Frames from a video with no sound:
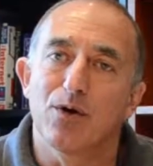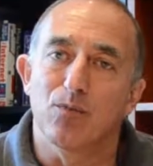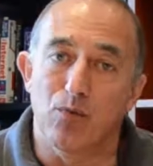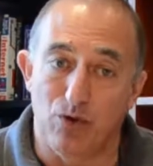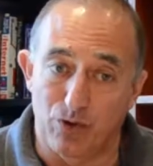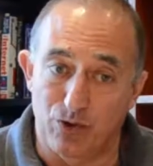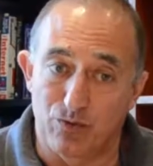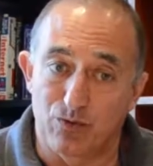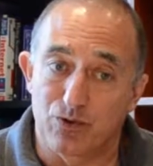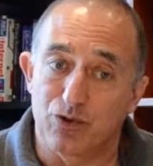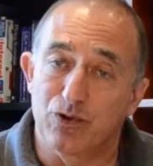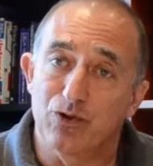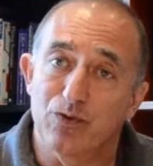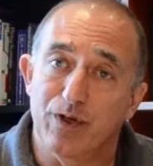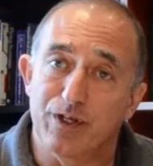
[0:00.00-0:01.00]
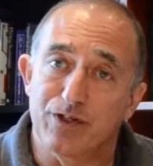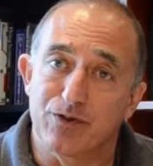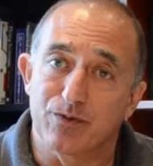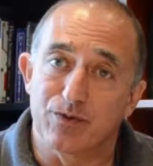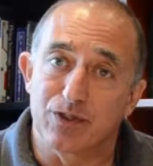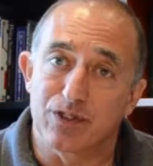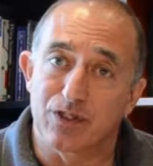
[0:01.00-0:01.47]
What you'll do is
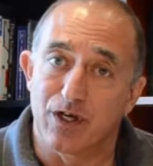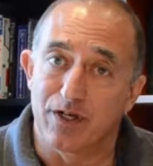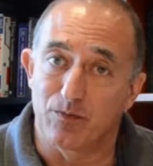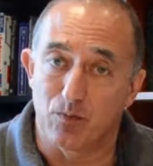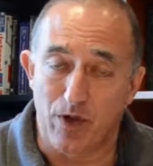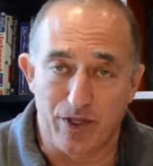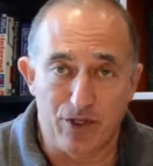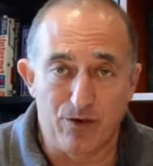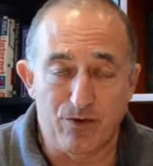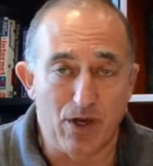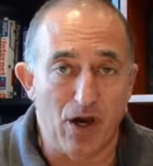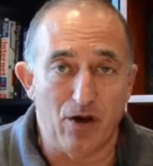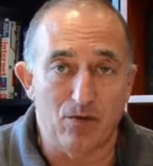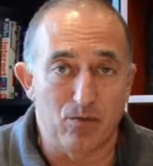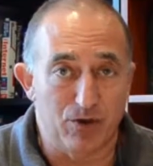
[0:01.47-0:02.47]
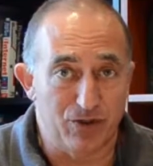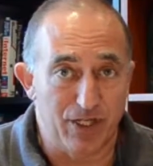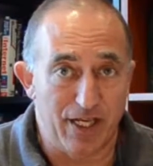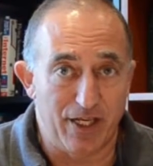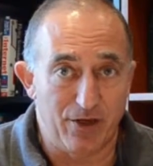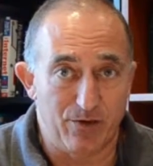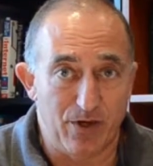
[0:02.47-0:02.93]
you'll decide when you go, what
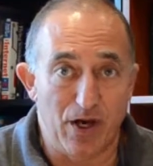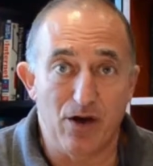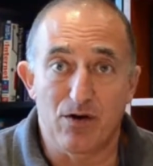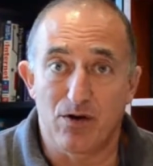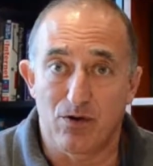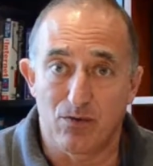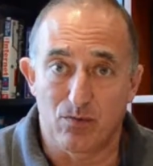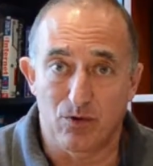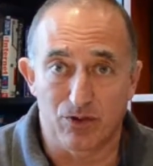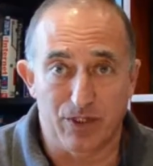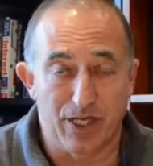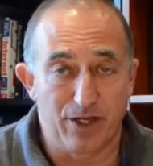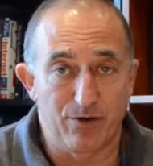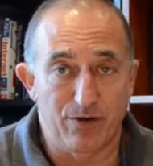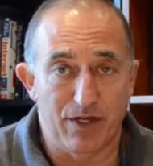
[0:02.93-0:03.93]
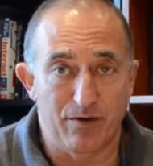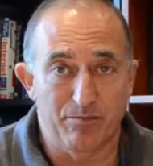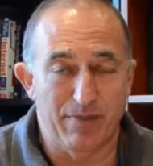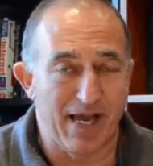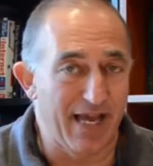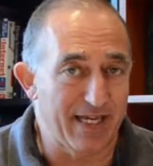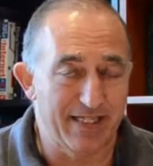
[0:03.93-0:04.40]
day you go, what day you come
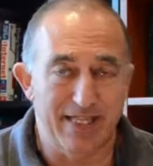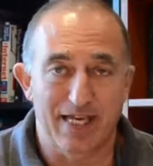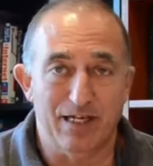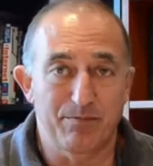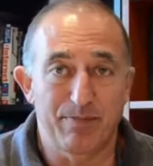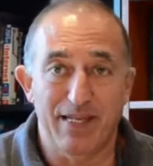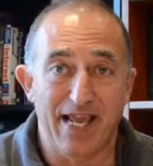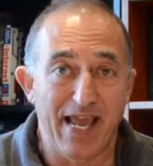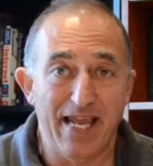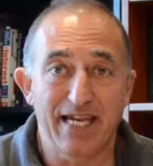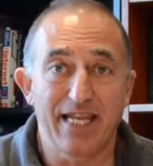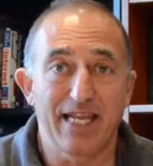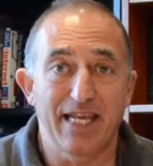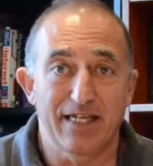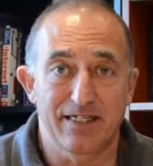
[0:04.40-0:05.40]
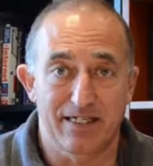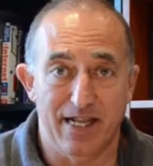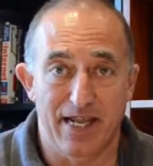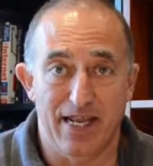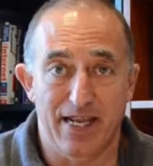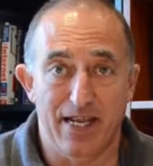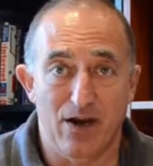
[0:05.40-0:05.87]
back, and that can be any
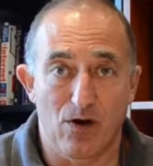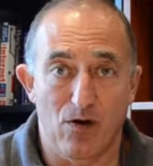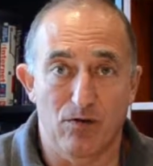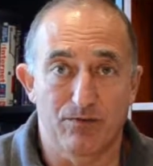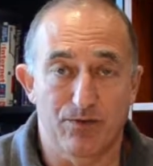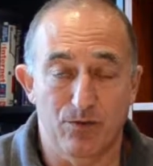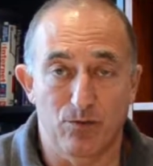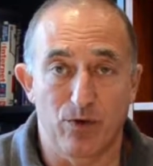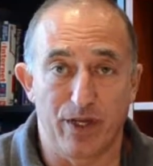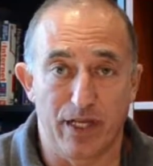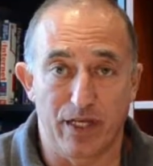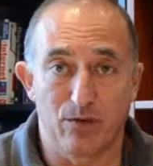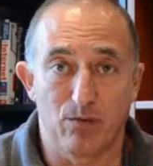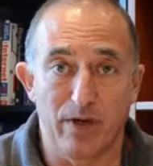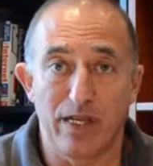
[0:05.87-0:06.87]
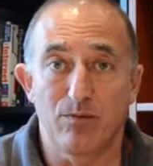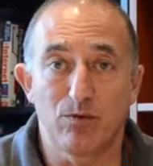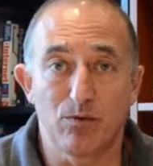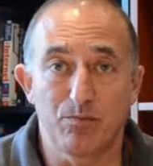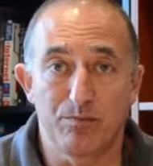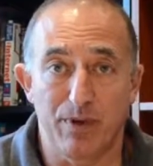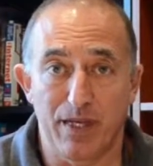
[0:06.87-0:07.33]
day of the week. We
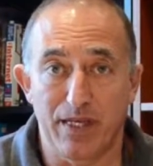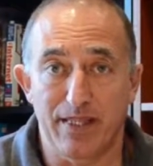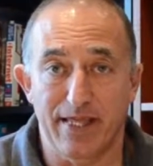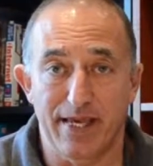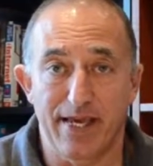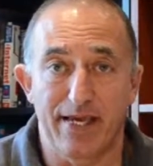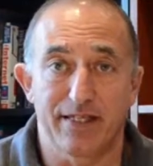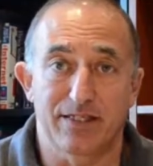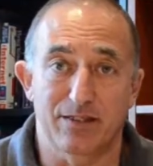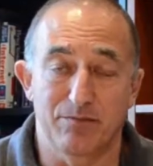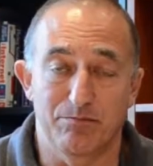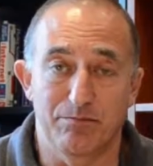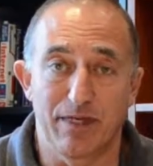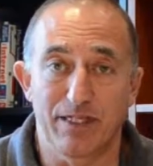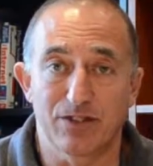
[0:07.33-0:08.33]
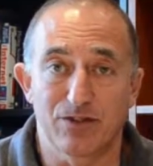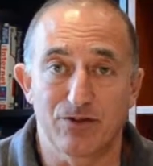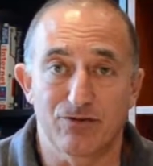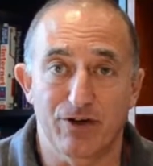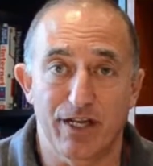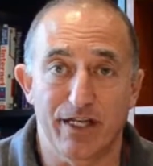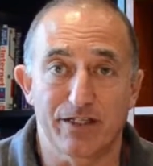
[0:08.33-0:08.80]
will be there to meet and
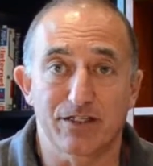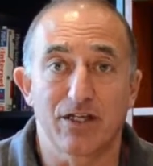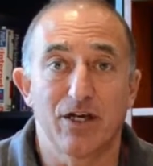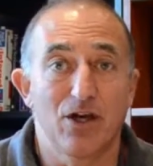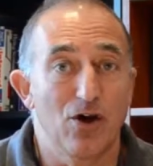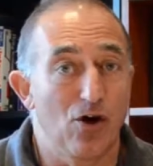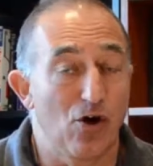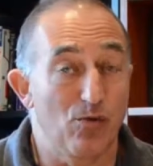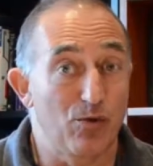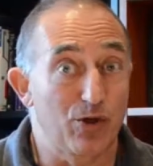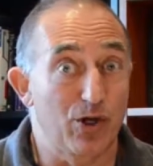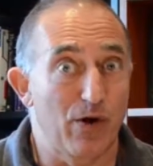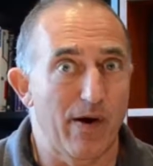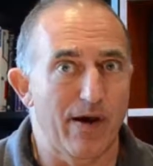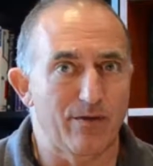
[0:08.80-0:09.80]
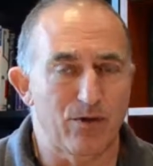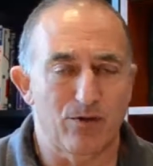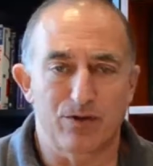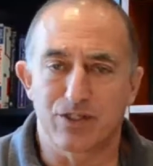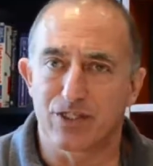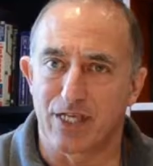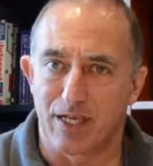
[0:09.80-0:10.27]
greet, or we'll go out
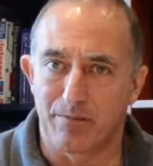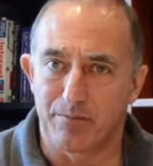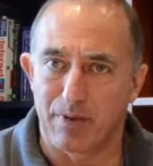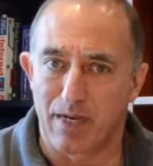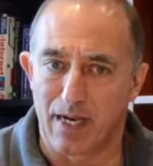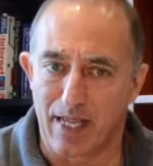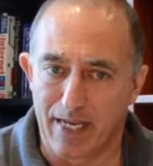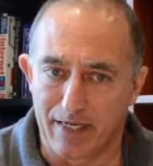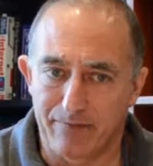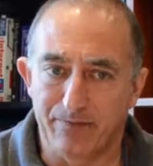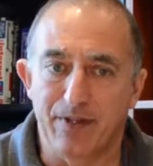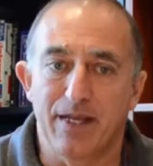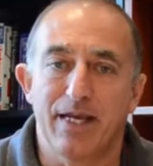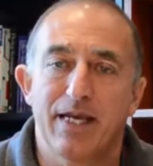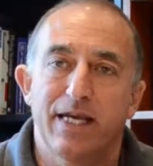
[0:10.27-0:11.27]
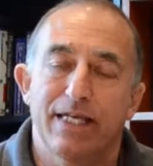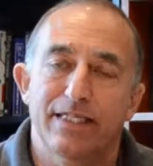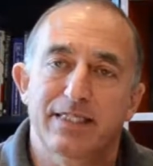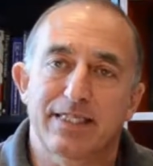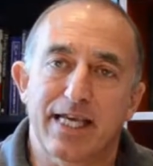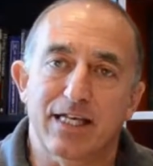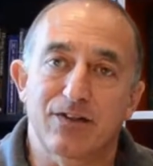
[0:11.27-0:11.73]
on the same plane.
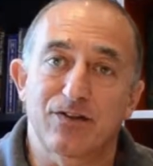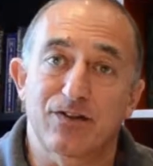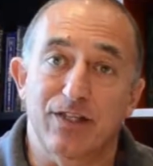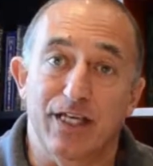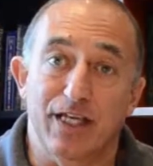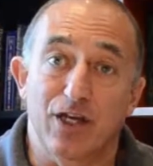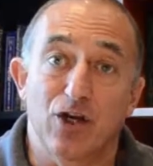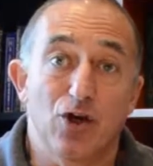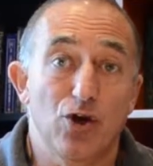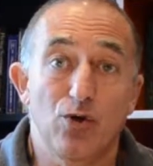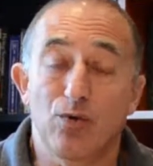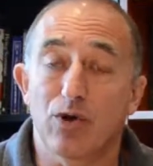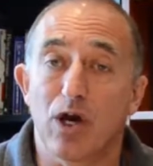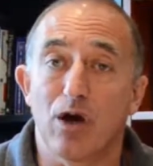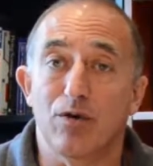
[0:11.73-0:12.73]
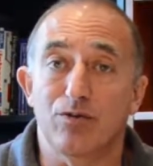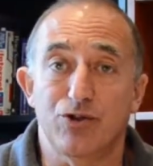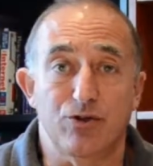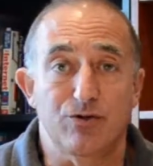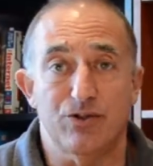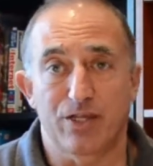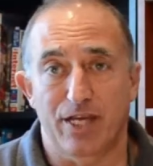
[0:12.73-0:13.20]
Second thing, who goes?
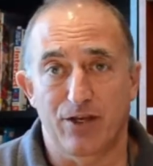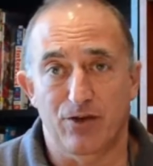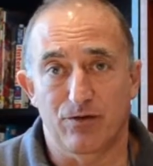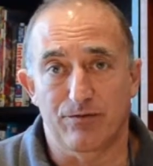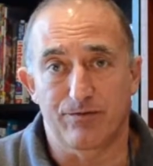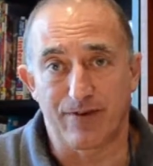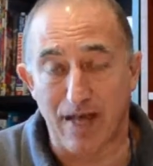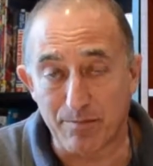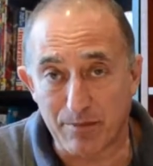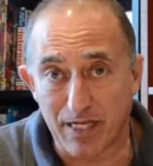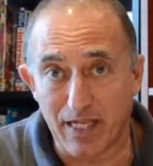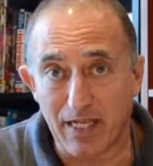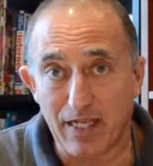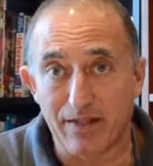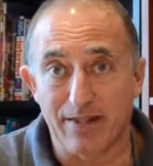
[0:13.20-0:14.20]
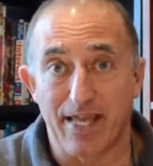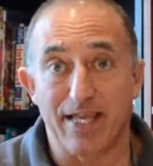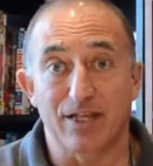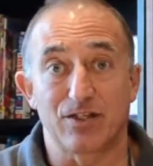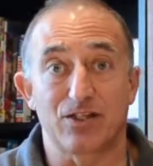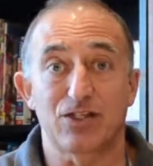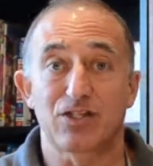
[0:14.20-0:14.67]
You can take your family, they
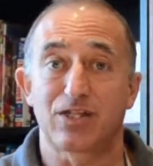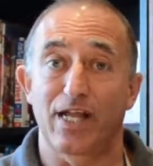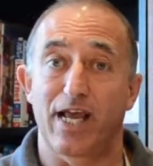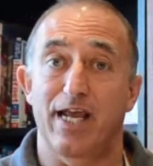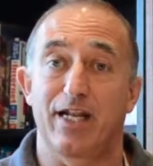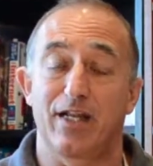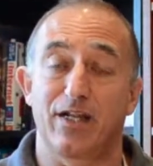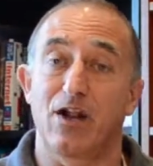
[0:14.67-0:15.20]
can stay in a